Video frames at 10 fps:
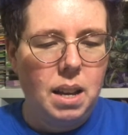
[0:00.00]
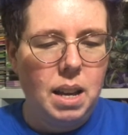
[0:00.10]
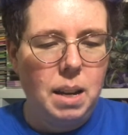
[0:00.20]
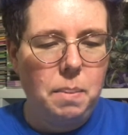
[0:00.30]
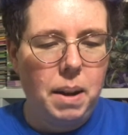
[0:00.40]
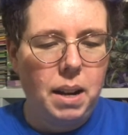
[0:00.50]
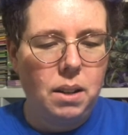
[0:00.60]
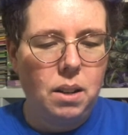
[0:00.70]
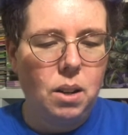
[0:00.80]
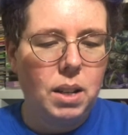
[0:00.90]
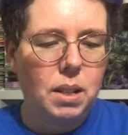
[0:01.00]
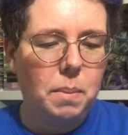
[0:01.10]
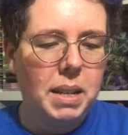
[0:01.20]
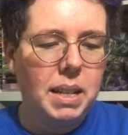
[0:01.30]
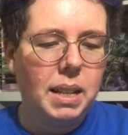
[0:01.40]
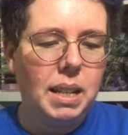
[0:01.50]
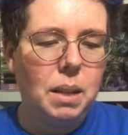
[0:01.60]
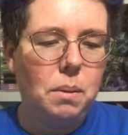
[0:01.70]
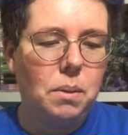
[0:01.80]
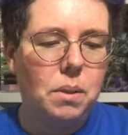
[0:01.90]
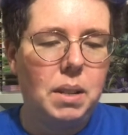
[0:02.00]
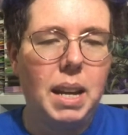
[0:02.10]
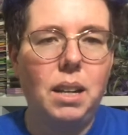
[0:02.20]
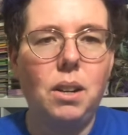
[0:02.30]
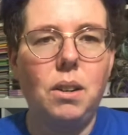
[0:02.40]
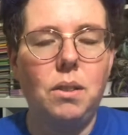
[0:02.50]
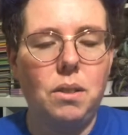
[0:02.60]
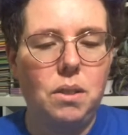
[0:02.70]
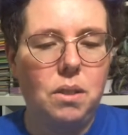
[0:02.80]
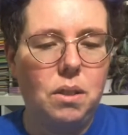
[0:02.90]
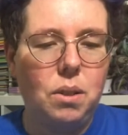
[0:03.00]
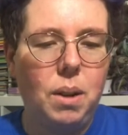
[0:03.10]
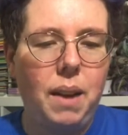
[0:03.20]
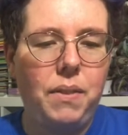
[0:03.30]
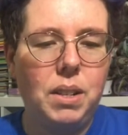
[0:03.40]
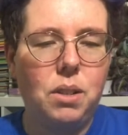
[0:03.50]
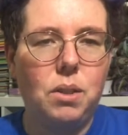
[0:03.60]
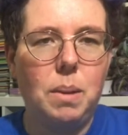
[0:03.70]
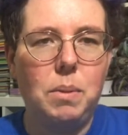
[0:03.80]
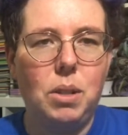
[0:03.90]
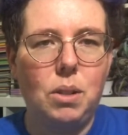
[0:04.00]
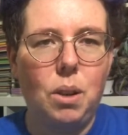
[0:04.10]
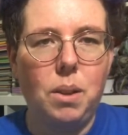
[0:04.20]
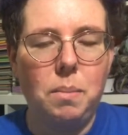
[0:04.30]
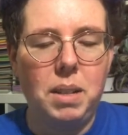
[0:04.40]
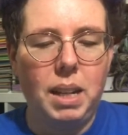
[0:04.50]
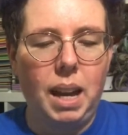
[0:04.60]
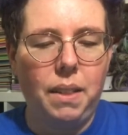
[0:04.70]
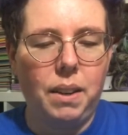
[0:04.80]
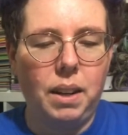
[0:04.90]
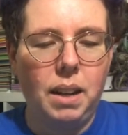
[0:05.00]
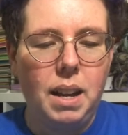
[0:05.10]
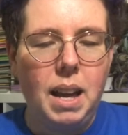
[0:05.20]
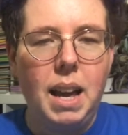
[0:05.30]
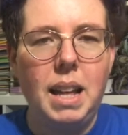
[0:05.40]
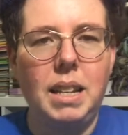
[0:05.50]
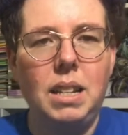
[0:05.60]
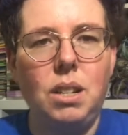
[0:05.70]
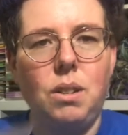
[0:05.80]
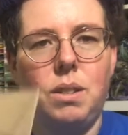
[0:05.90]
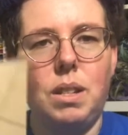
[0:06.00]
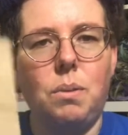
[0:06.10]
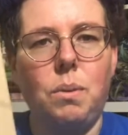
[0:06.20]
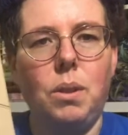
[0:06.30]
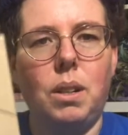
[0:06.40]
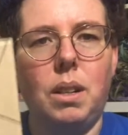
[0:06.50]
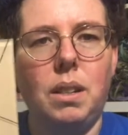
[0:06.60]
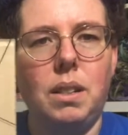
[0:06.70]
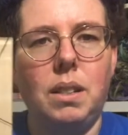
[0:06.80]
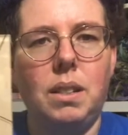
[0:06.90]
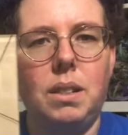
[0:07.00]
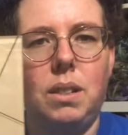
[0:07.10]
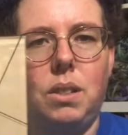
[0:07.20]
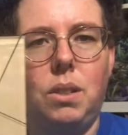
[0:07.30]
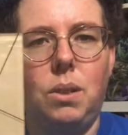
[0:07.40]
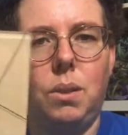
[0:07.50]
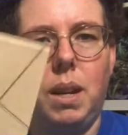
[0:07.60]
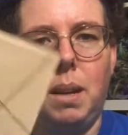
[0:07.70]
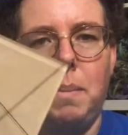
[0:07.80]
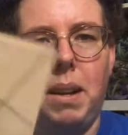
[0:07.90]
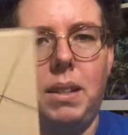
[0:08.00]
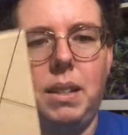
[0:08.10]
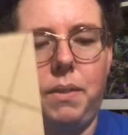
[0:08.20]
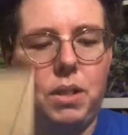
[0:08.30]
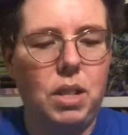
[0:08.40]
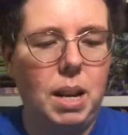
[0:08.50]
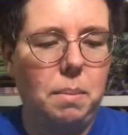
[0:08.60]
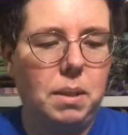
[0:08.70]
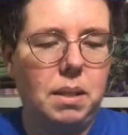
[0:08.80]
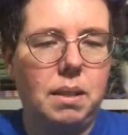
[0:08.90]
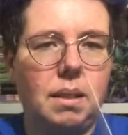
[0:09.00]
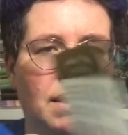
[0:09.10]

Any pattern. Okay, so basically you take your two and a half inch strips, you sew them together, and then you use this ruler to cut them out in different shapes,